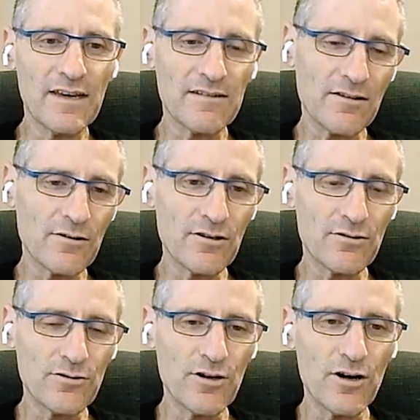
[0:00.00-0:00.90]
that you need
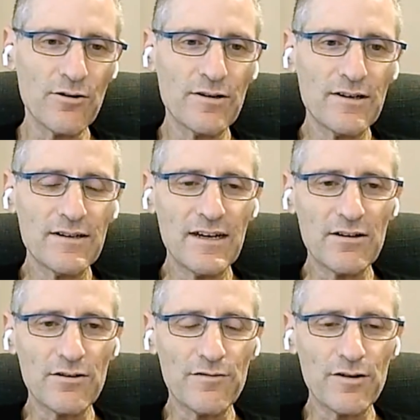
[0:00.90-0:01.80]
to go
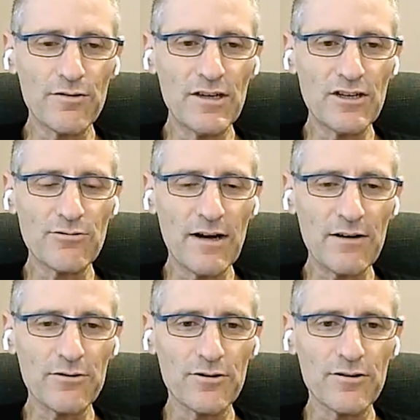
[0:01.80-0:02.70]
and configure each
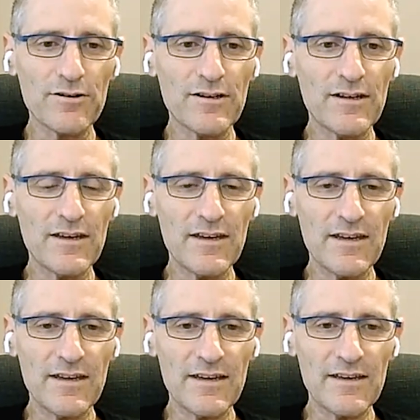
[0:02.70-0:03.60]
router
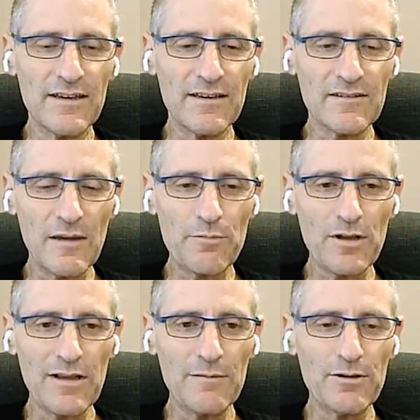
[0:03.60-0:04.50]

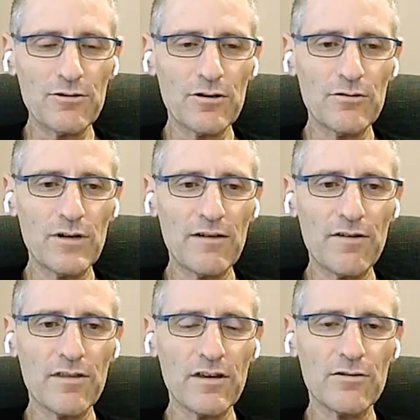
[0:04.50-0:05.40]
separately, but you can do
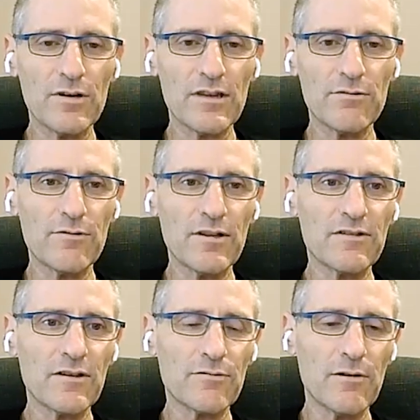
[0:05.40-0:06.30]
everything together in one
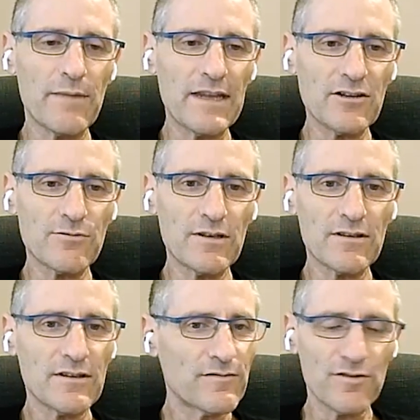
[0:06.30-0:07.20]
central management.
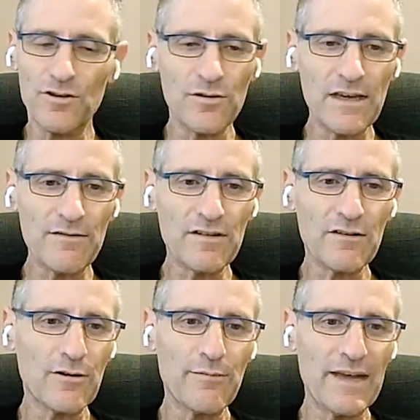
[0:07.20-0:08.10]
If you don't have a
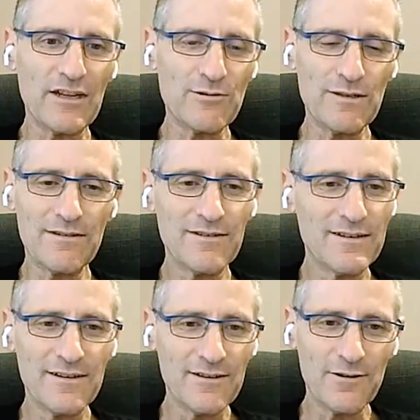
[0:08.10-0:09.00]
central management,
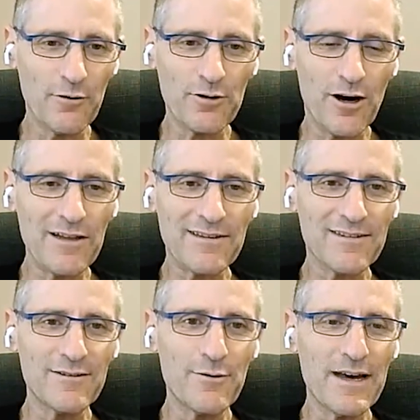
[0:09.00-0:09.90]
don't call it
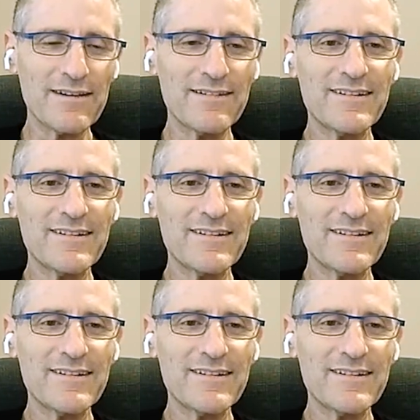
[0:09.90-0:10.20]
SD-WAN.